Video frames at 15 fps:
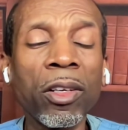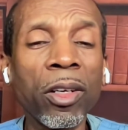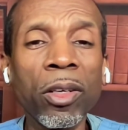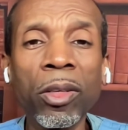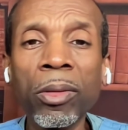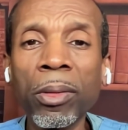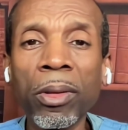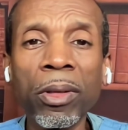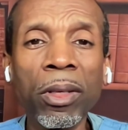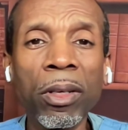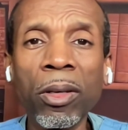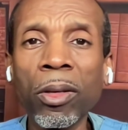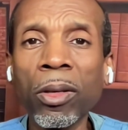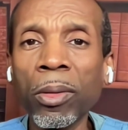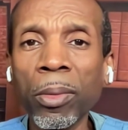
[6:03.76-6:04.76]

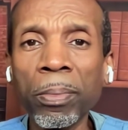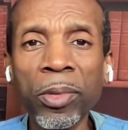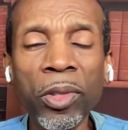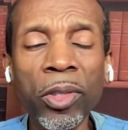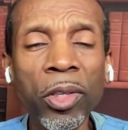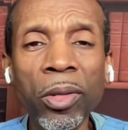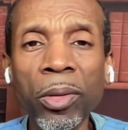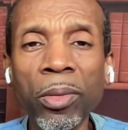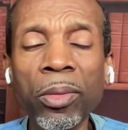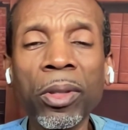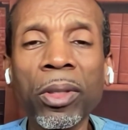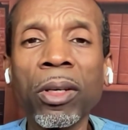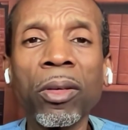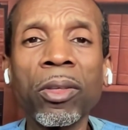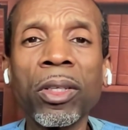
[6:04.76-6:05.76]
herbs too.
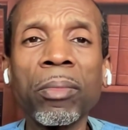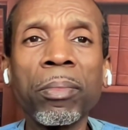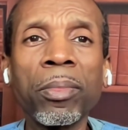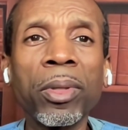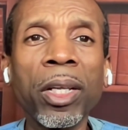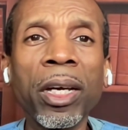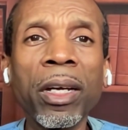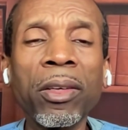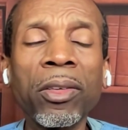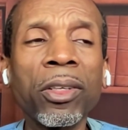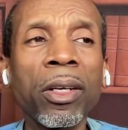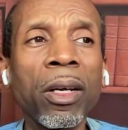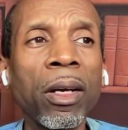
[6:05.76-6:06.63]
You can blanch